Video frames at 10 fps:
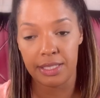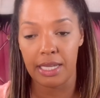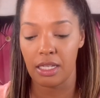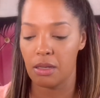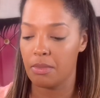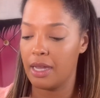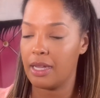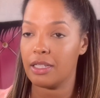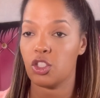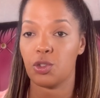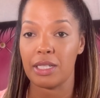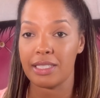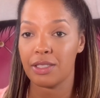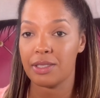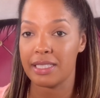taking my
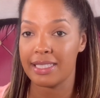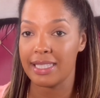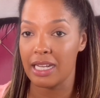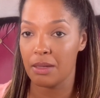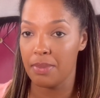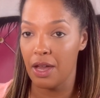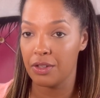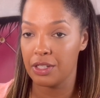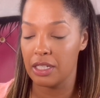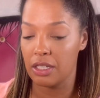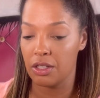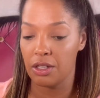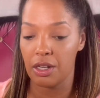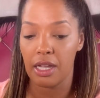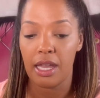translucent setting powder
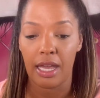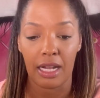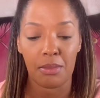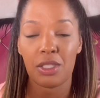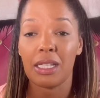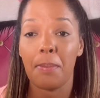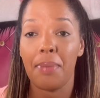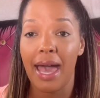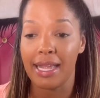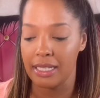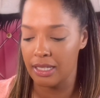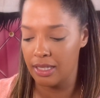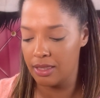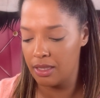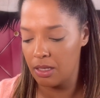here, and I'm just gonna pat
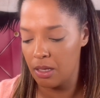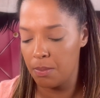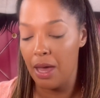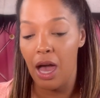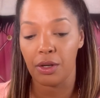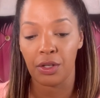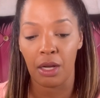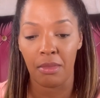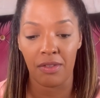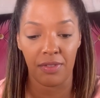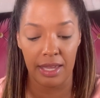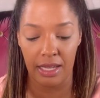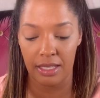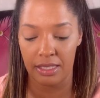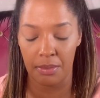in the powder on my
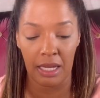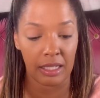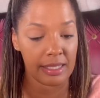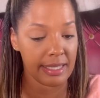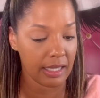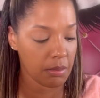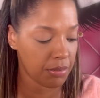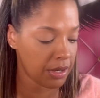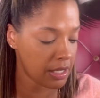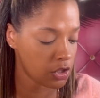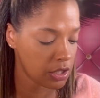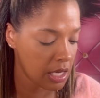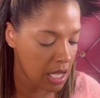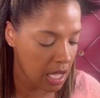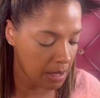face. I'm not gonna take a brush.
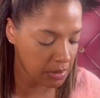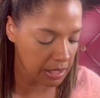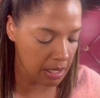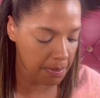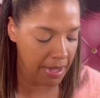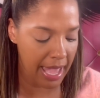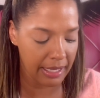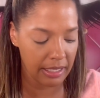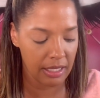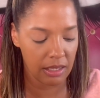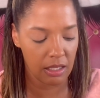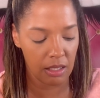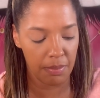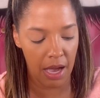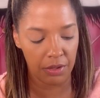I'm just gonna pat in the
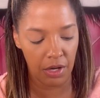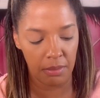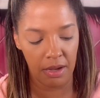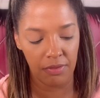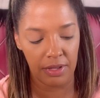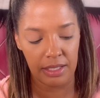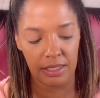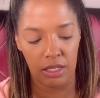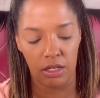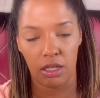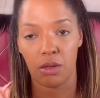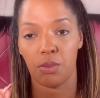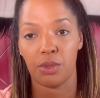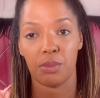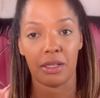powder on my face here
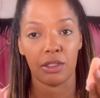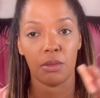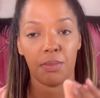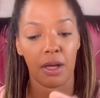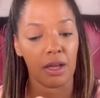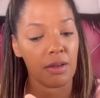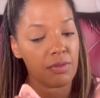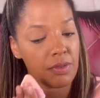with my little puff.